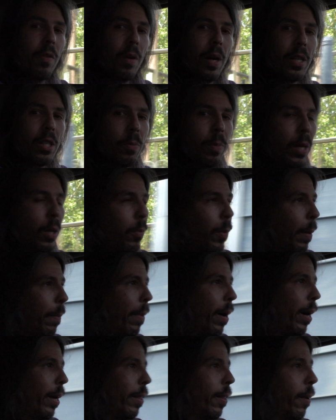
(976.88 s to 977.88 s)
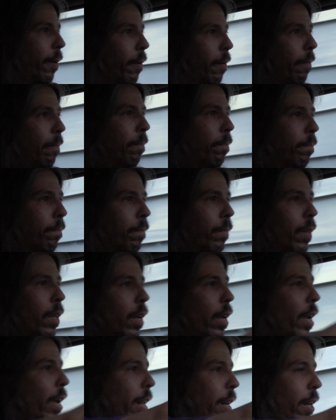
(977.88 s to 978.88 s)
I speak my mind,
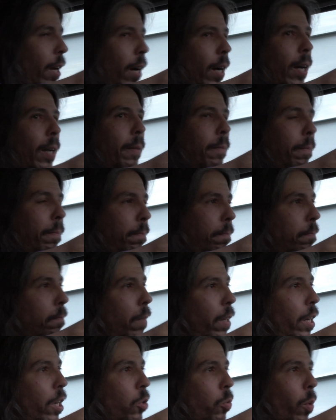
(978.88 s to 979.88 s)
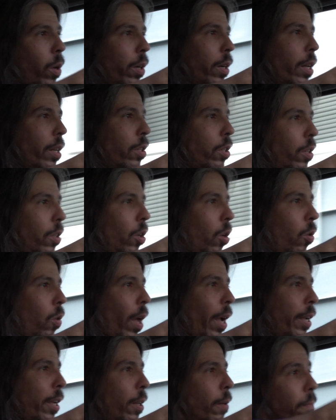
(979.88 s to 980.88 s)
and it is what it is. You don't
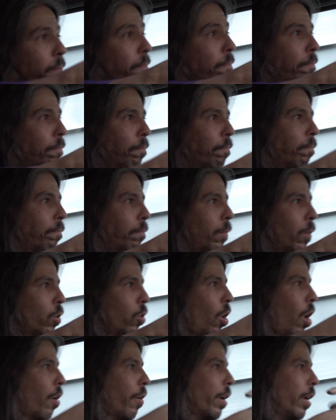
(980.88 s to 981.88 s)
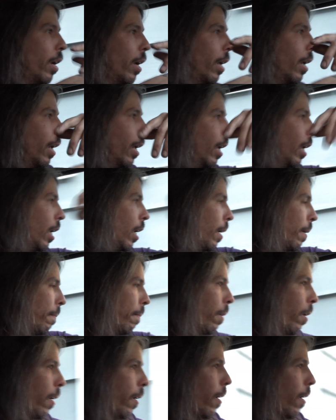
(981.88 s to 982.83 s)
like it, sorry. But